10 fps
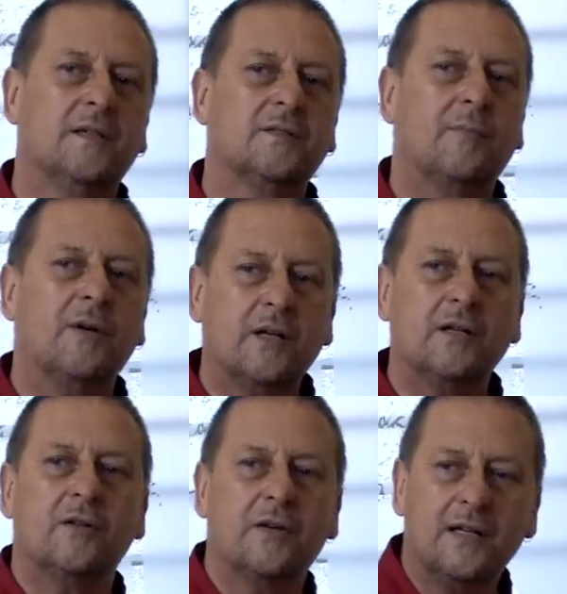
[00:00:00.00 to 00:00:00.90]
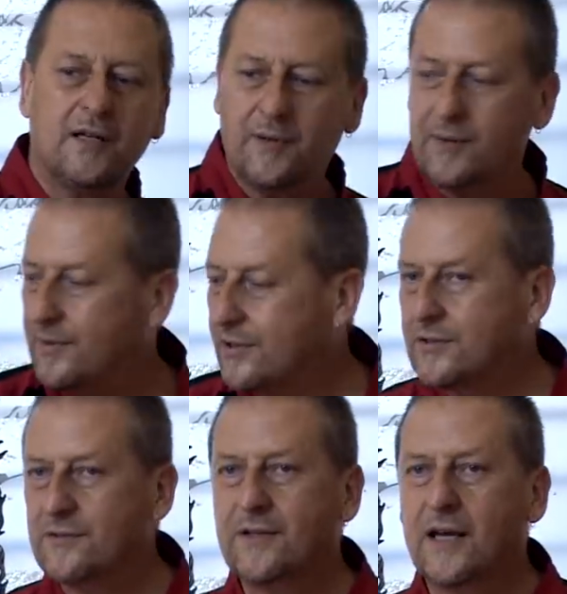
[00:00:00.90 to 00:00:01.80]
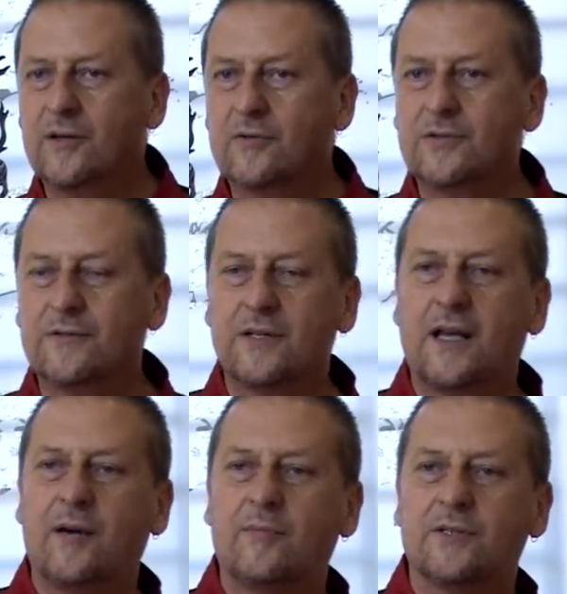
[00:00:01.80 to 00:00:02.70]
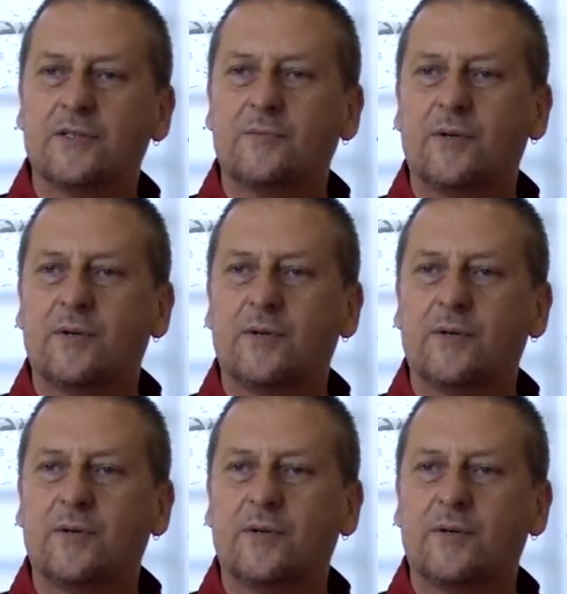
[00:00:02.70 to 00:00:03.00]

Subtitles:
So I'm only going to do it a little bit because of the angles of the cameras,